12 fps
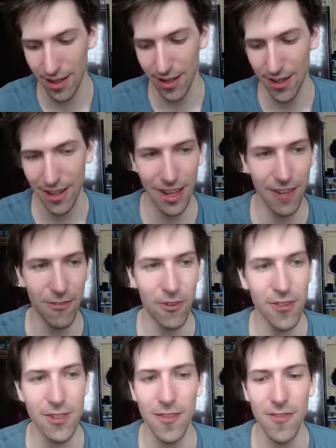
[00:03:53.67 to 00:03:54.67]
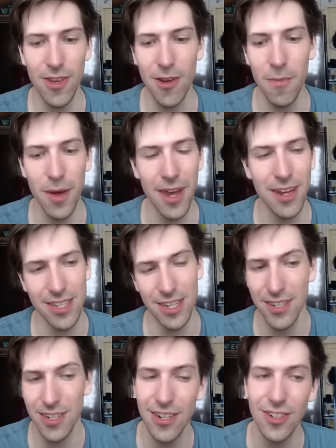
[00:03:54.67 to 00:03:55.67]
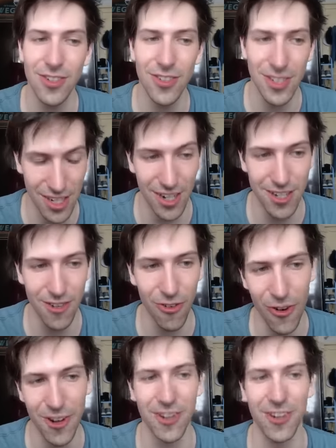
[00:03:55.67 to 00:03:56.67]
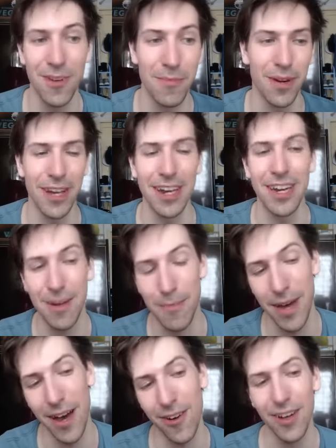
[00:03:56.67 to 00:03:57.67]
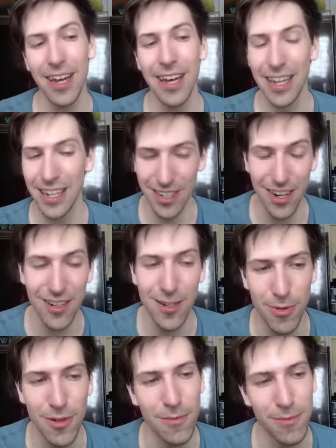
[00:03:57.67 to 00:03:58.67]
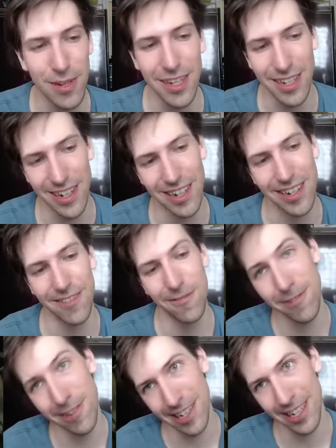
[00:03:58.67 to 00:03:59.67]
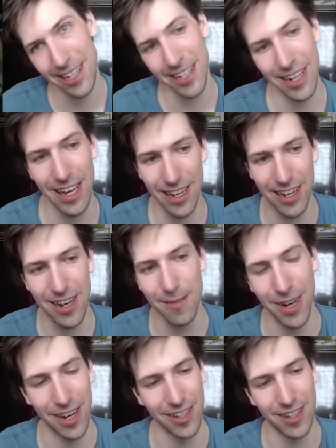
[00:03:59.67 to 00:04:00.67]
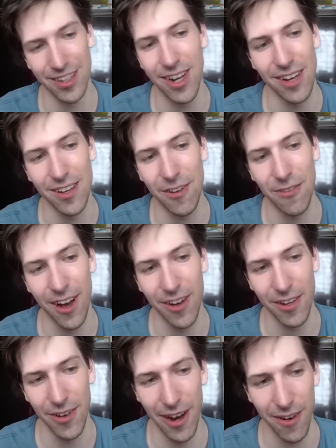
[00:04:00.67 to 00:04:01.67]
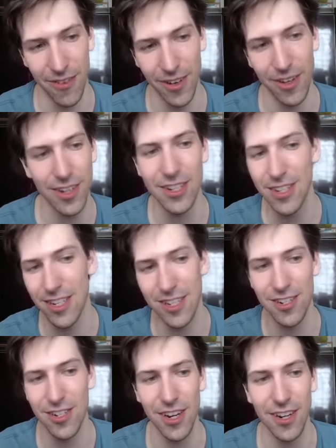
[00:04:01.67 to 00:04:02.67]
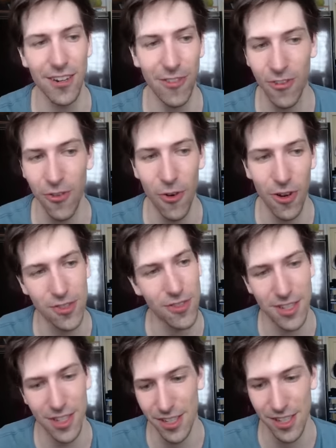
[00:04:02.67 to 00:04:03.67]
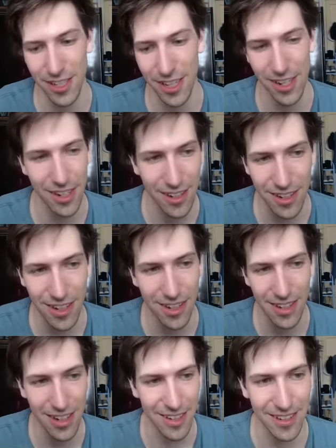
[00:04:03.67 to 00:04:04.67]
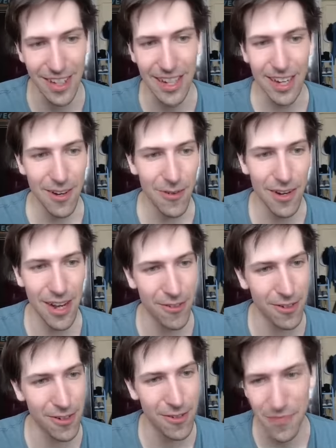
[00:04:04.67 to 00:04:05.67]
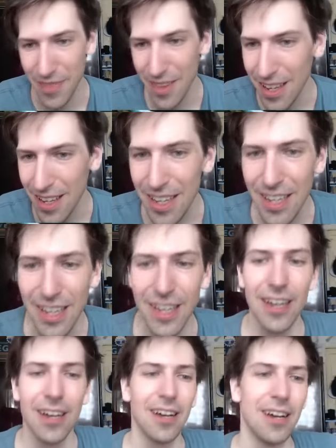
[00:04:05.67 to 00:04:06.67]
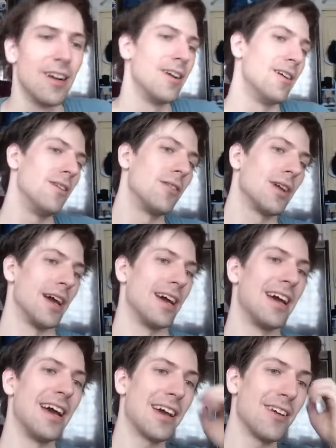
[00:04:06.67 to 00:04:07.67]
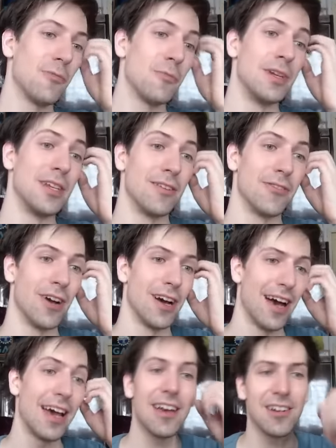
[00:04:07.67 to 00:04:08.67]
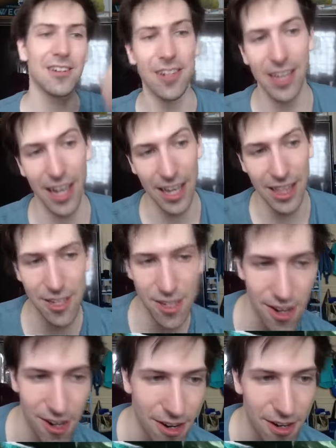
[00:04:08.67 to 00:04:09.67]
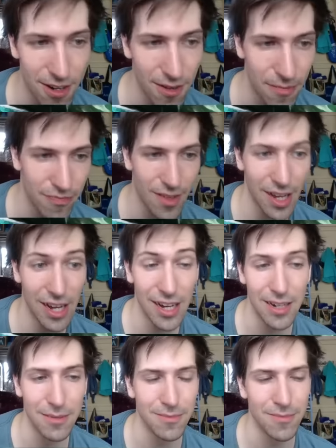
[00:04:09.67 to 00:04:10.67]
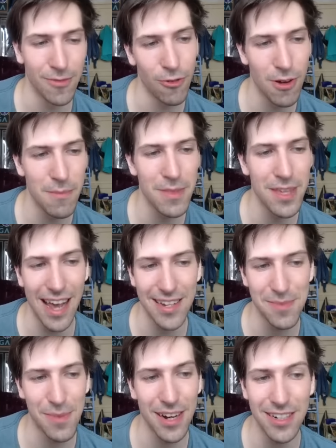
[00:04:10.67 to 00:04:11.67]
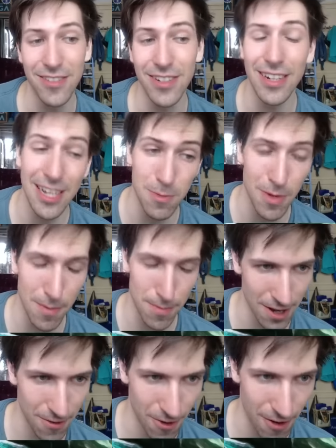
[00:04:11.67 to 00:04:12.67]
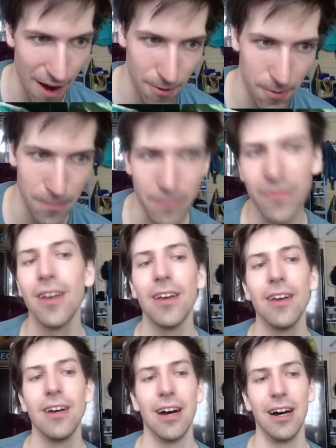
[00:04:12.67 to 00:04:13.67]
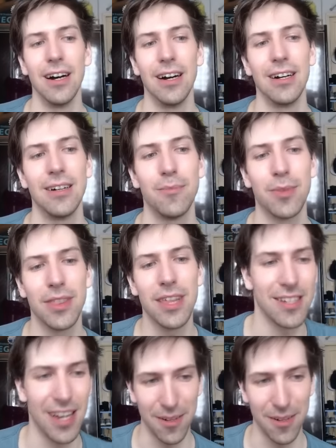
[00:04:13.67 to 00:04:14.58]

And for those of you who paid 1,600 dust for it and are complaining about Dr. Boom being gone, really? Like, come on. You got your value out of it. You can disenchant it for 400 dust again. Like, whatever. Okay, Echo Medivh. I actually like this card. From the aspect of it lets me play forever. But that said,